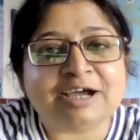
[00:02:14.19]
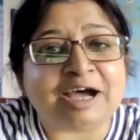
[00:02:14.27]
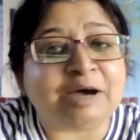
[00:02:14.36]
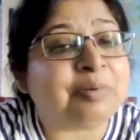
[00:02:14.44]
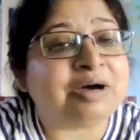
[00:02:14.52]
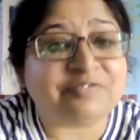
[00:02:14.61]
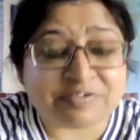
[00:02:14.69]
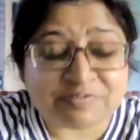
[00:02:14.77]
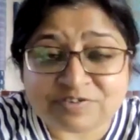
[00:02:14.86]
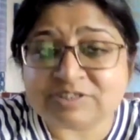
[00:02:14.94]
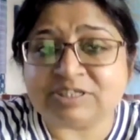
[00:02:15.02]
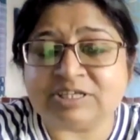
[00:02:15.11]
above
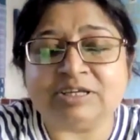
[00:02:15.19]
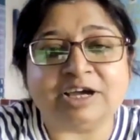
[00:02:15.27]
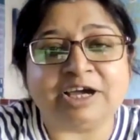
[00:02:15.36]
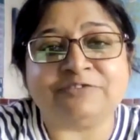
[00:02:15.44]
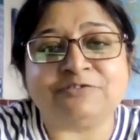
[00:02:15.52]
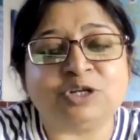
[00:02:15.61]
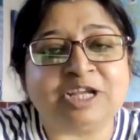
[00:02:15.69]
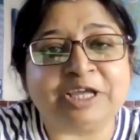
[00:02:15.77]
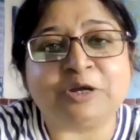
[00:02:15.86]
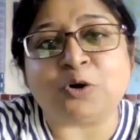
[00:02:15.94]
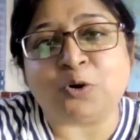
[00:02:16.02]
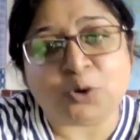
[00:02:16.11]
everything, I would
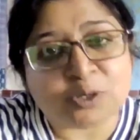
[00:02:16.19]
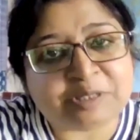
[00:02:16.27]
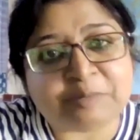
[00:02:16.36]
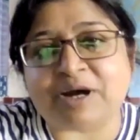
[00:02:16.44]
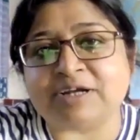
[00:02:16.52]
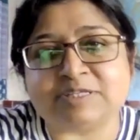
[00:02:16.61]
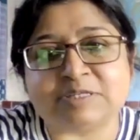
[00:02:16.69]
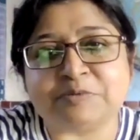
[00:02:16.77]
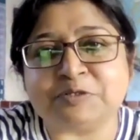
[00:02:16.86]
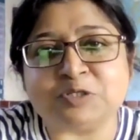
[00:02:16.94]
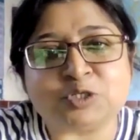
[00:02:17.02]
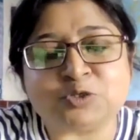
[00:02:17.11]
like all the
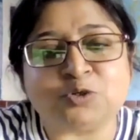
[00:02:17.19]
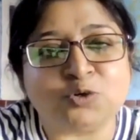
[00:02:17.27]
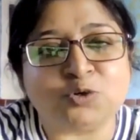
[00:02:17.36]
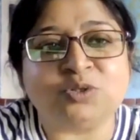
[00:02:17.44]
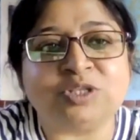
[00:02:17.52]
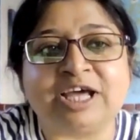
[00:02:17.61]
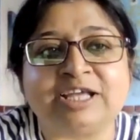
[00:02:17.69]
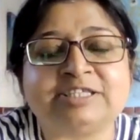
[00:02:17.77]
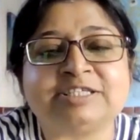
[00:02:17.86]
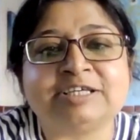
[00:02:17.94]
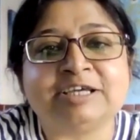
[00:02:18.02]
participants to know that